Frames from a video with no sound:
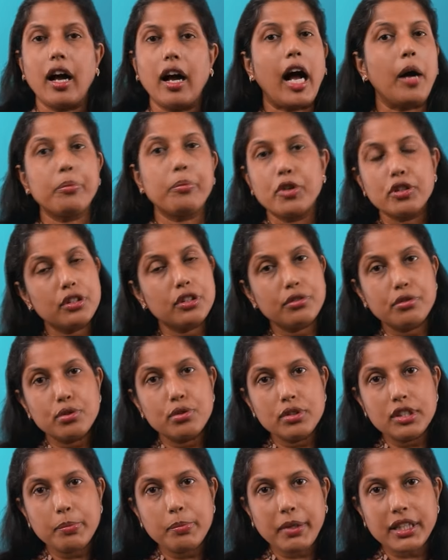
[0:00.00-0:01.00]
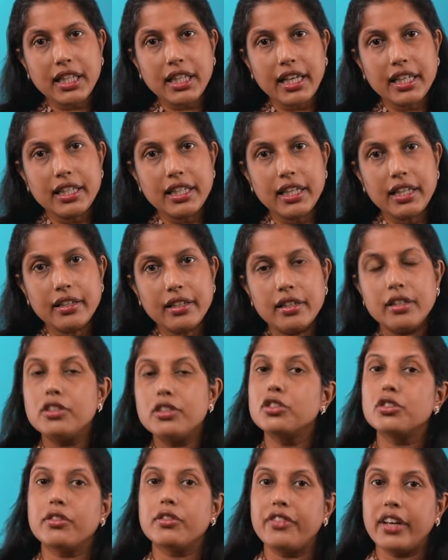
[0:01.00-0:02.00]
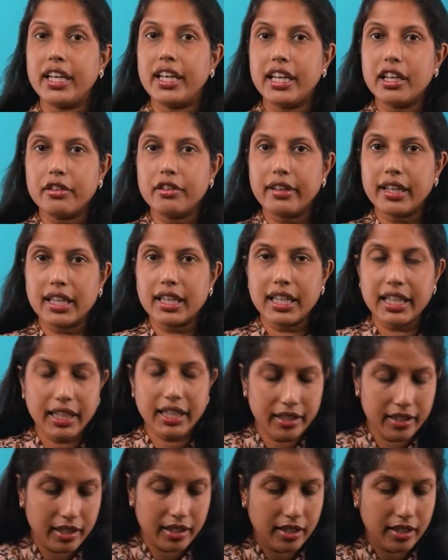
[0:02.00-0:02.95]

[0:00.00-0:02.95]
Aapko to rules pata hai. So very quickly,